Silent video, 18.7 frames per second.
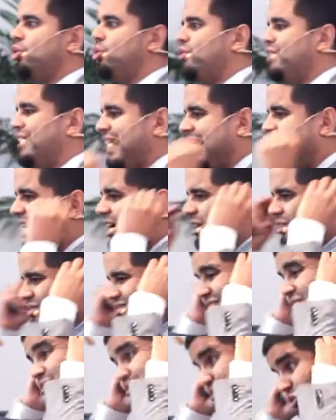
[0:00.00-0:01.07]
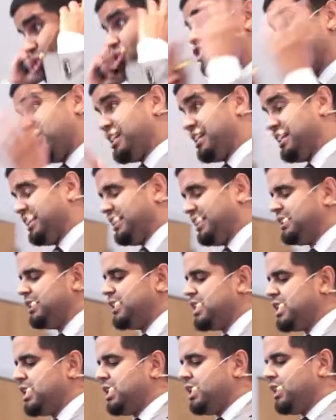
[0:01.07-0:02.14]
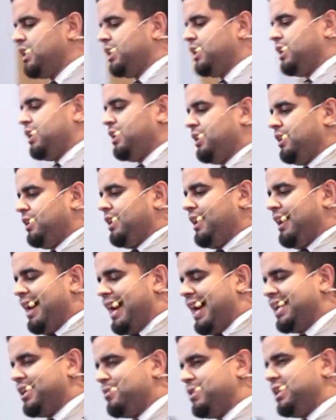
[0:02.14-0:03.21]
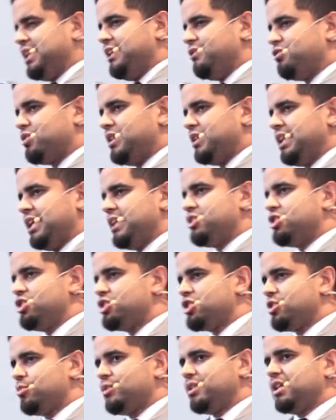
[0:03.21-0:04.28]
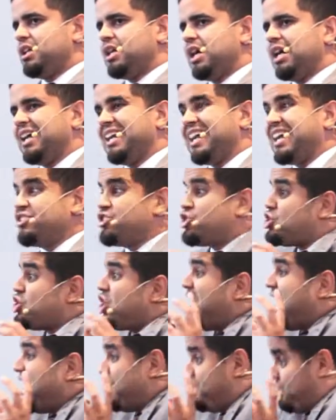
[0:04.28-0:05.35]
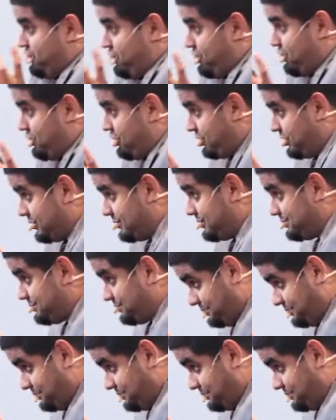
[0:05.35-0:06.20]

though now, unfortunately, Adam and Eve's relationship with God has changed.